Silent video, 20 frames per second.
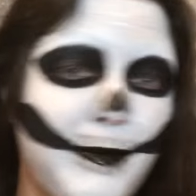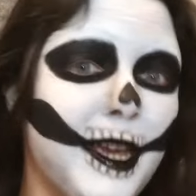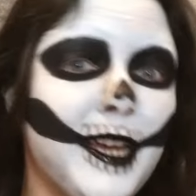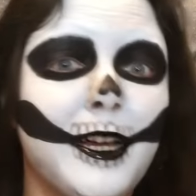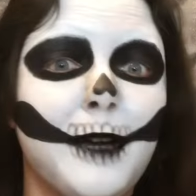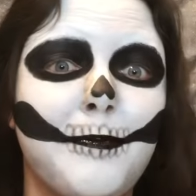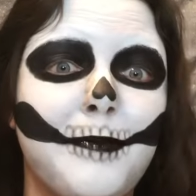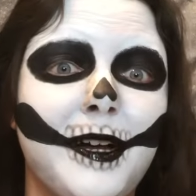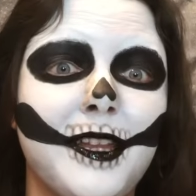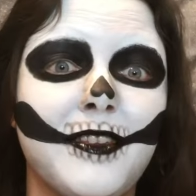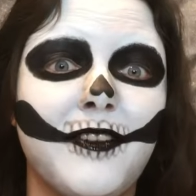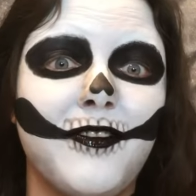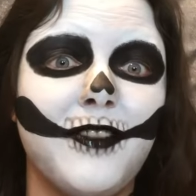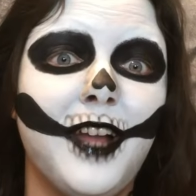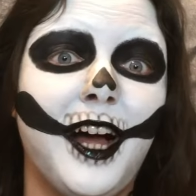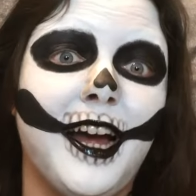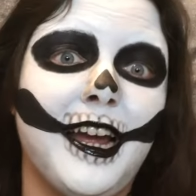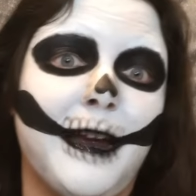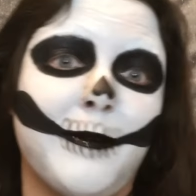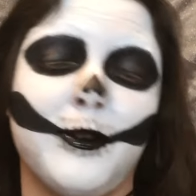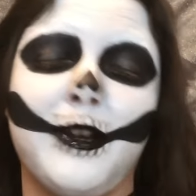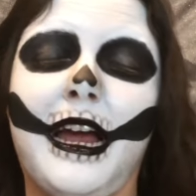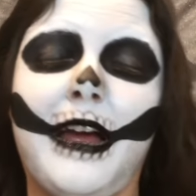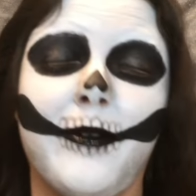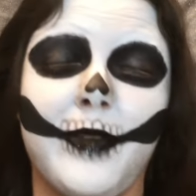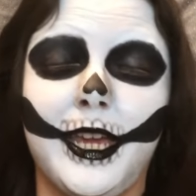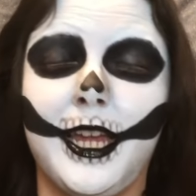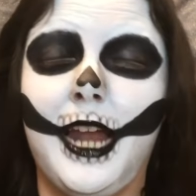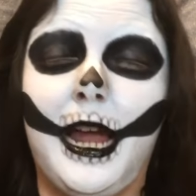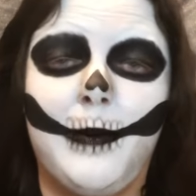to make up on the fly after
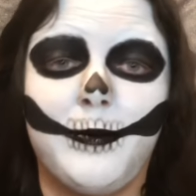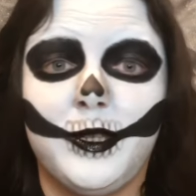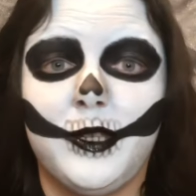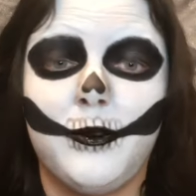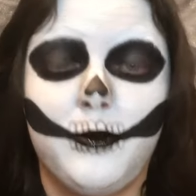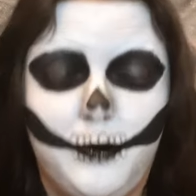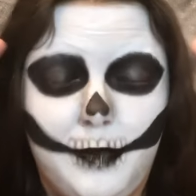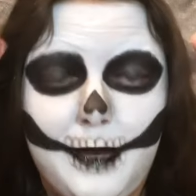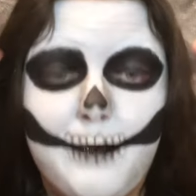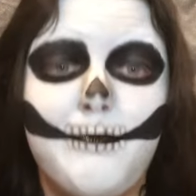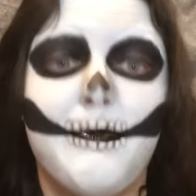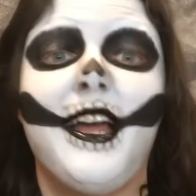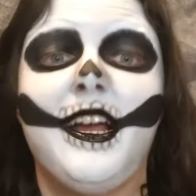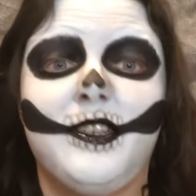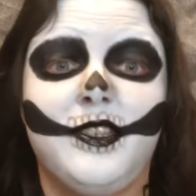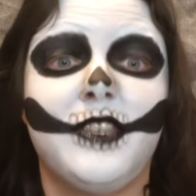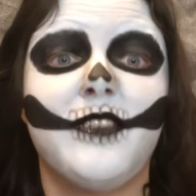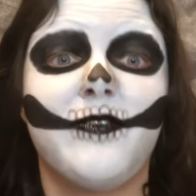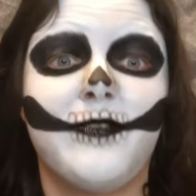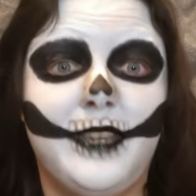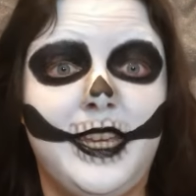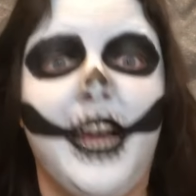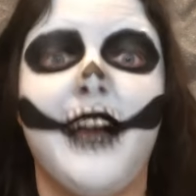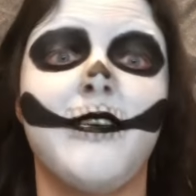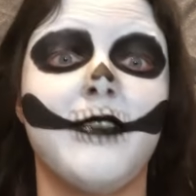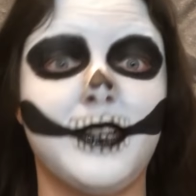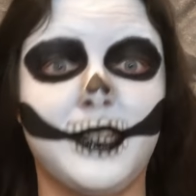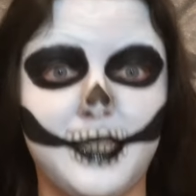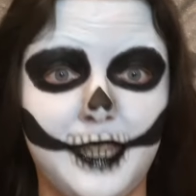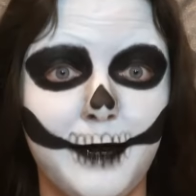having an absolutely massive
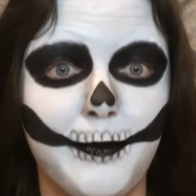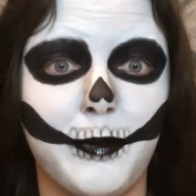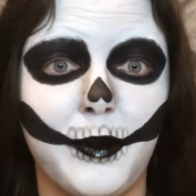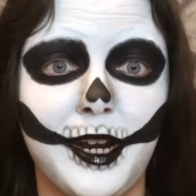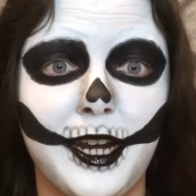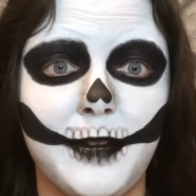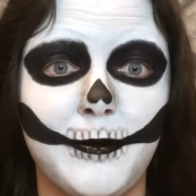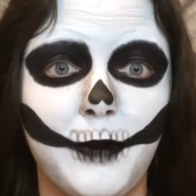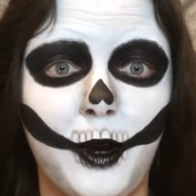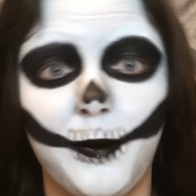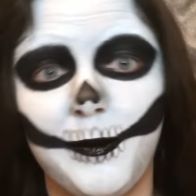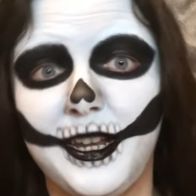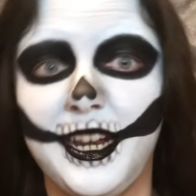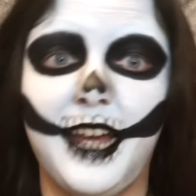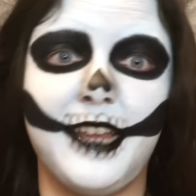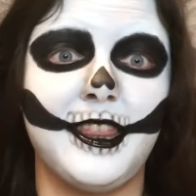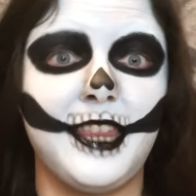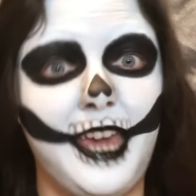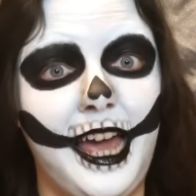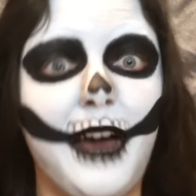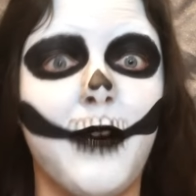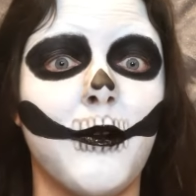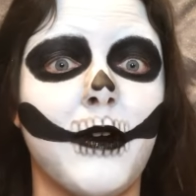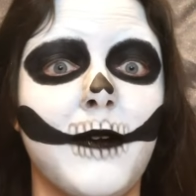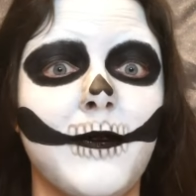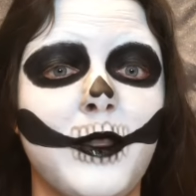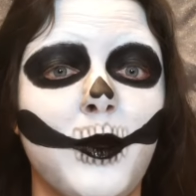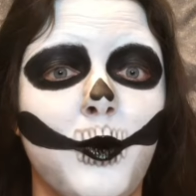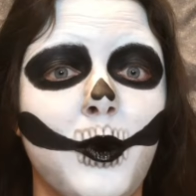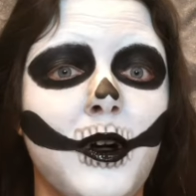galaxy brain moment at the
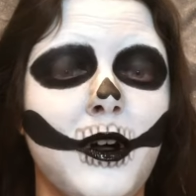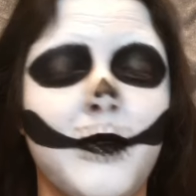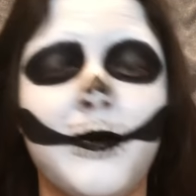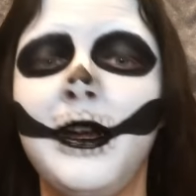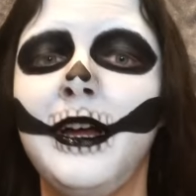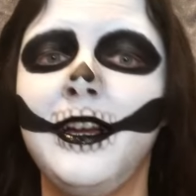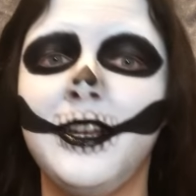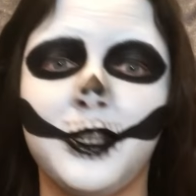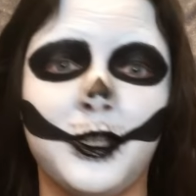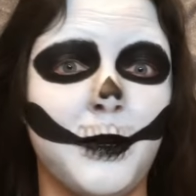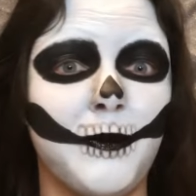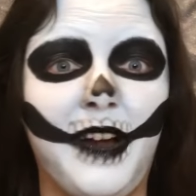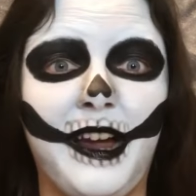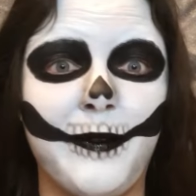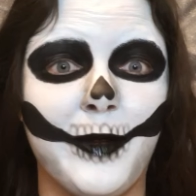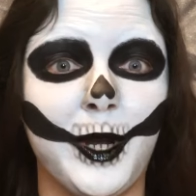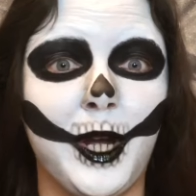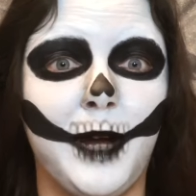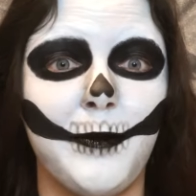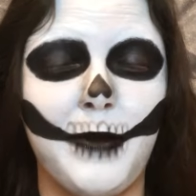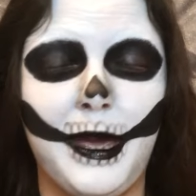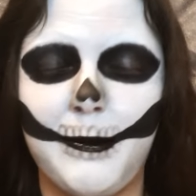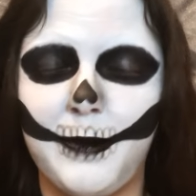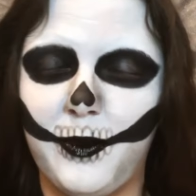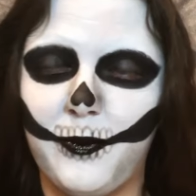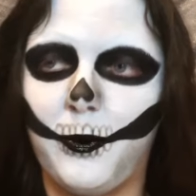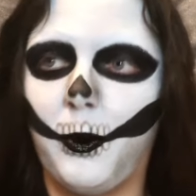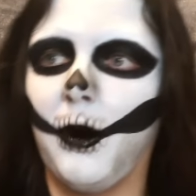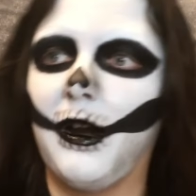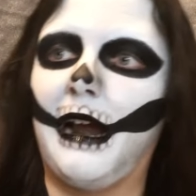hour of the wolf, surviving on
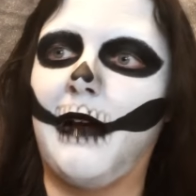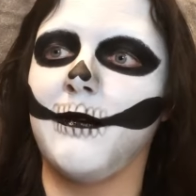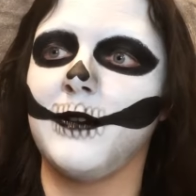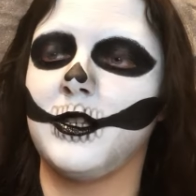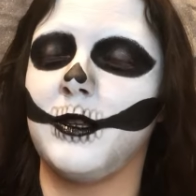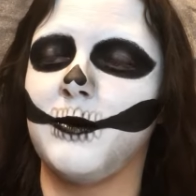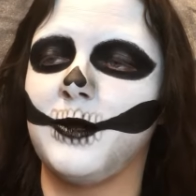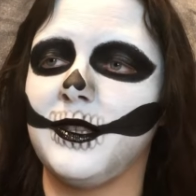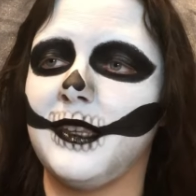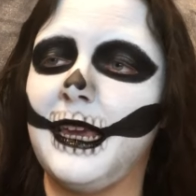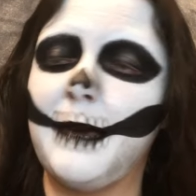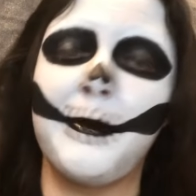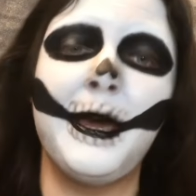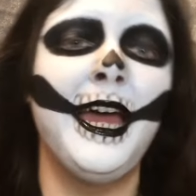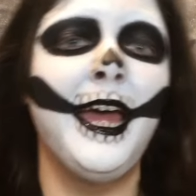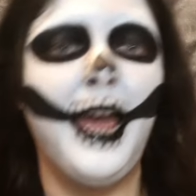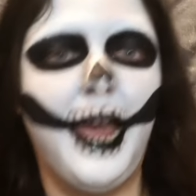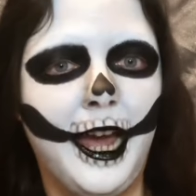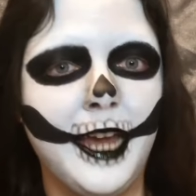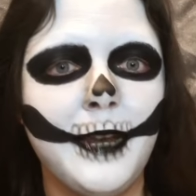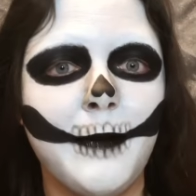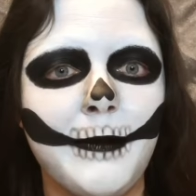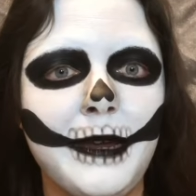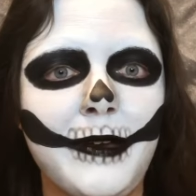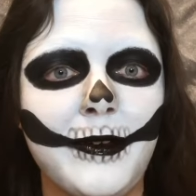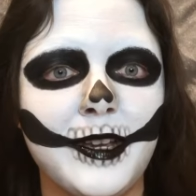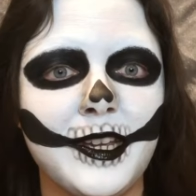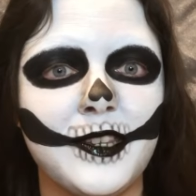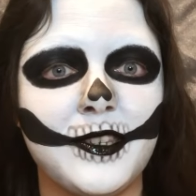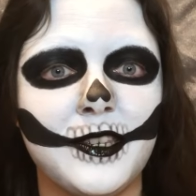maybe 4 hours of sleep, and a
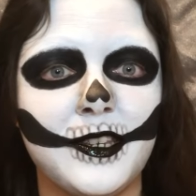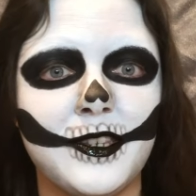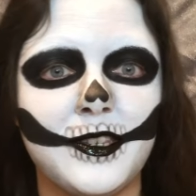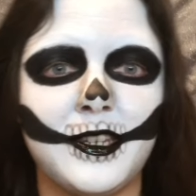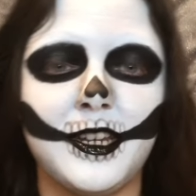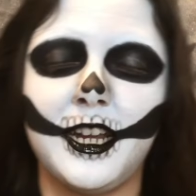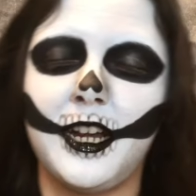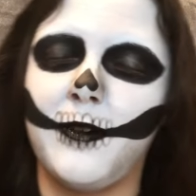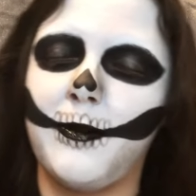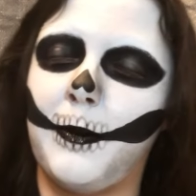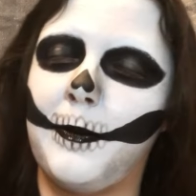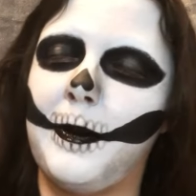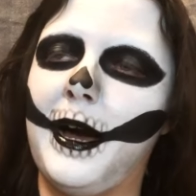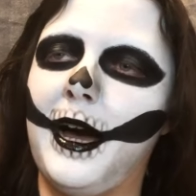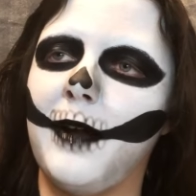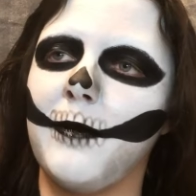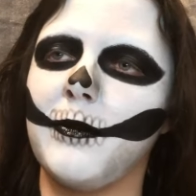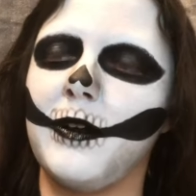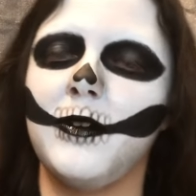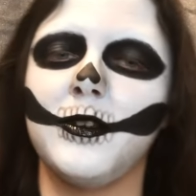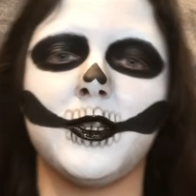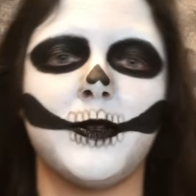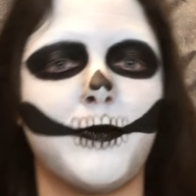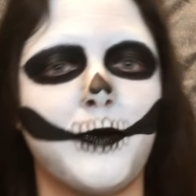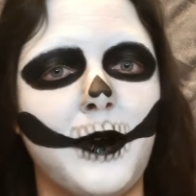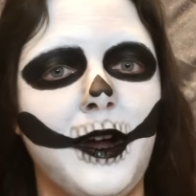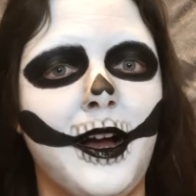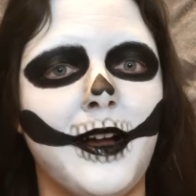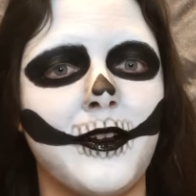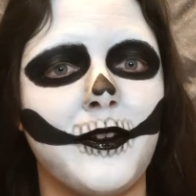meal consisting of a pot
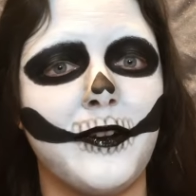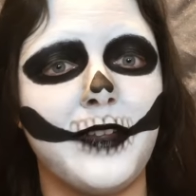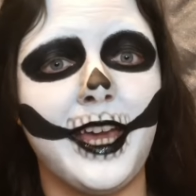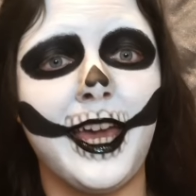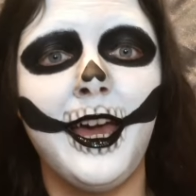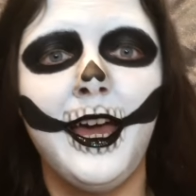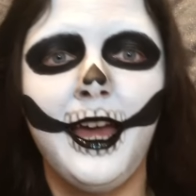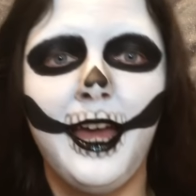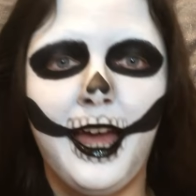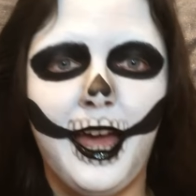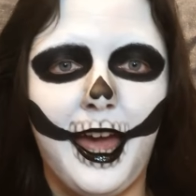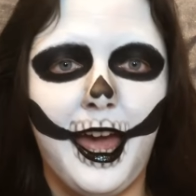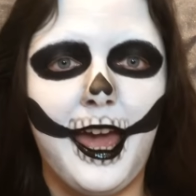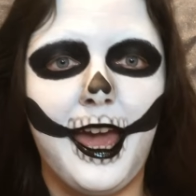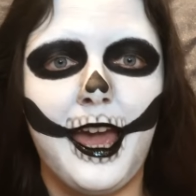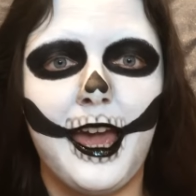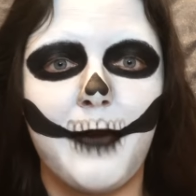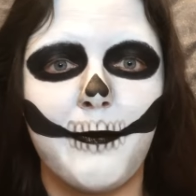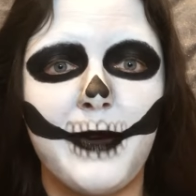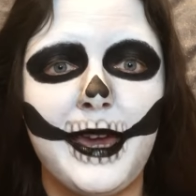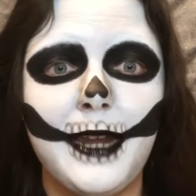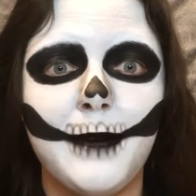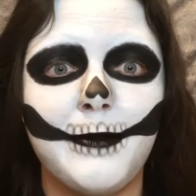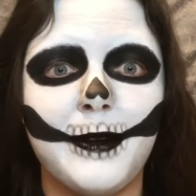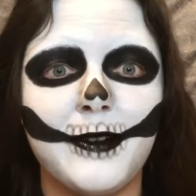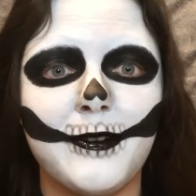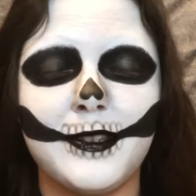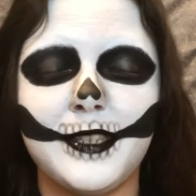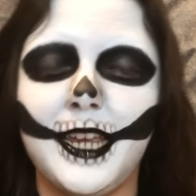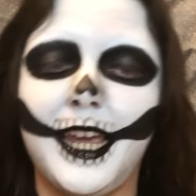roast, broccoli, a
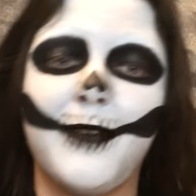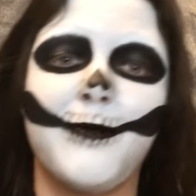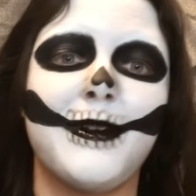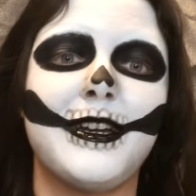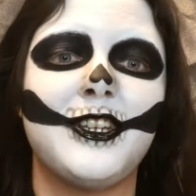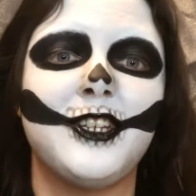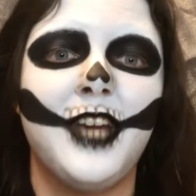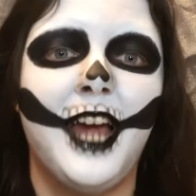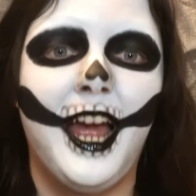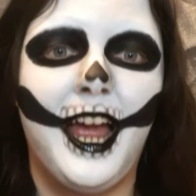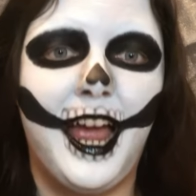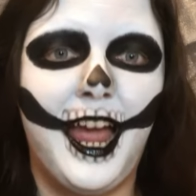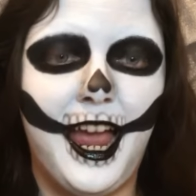peanut butter sandwich,